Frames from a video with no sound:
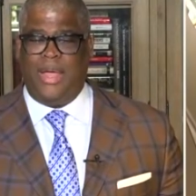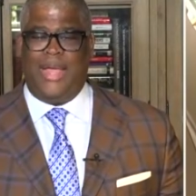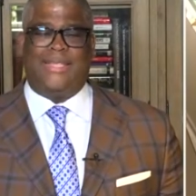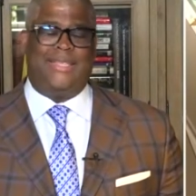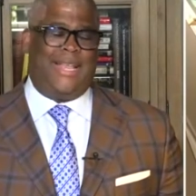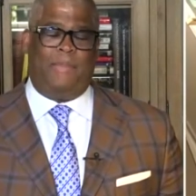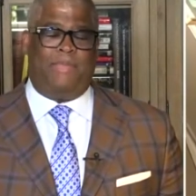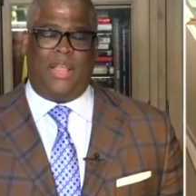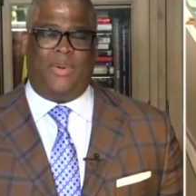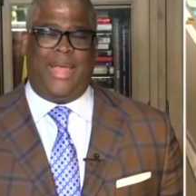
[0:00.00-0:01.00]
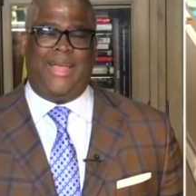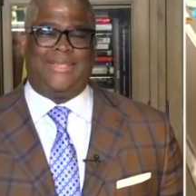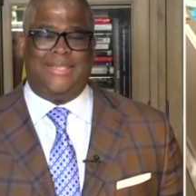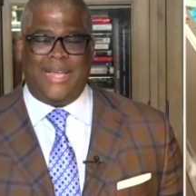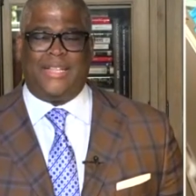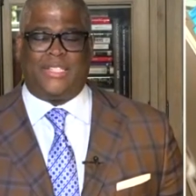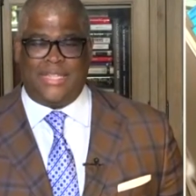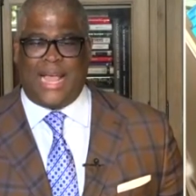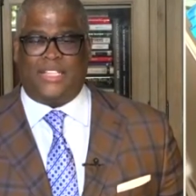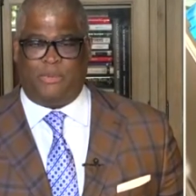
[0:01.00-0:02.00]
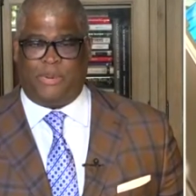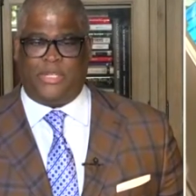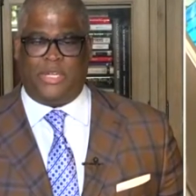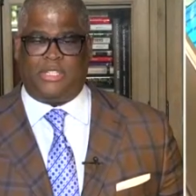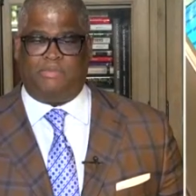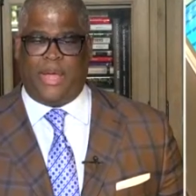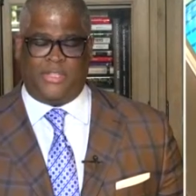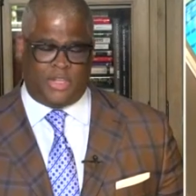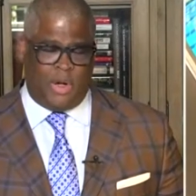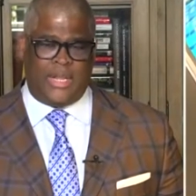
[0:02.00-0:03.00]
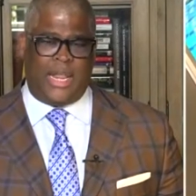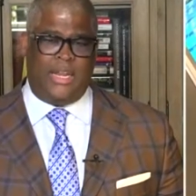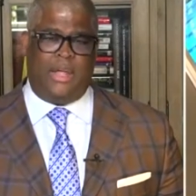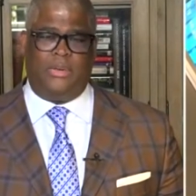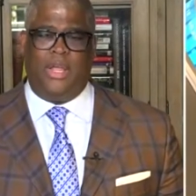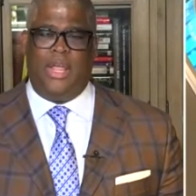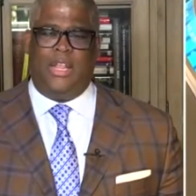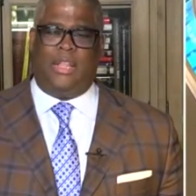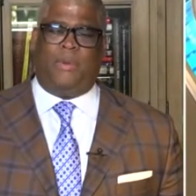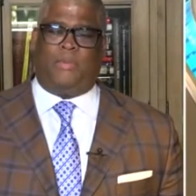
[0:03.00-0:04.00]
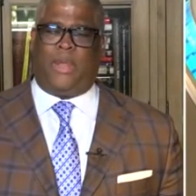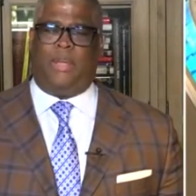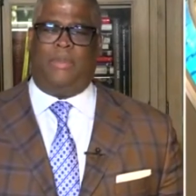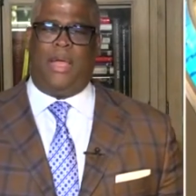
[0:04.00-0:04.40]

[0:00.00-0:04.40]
And by the way, it's nuts not to participate. So on that note, let me bring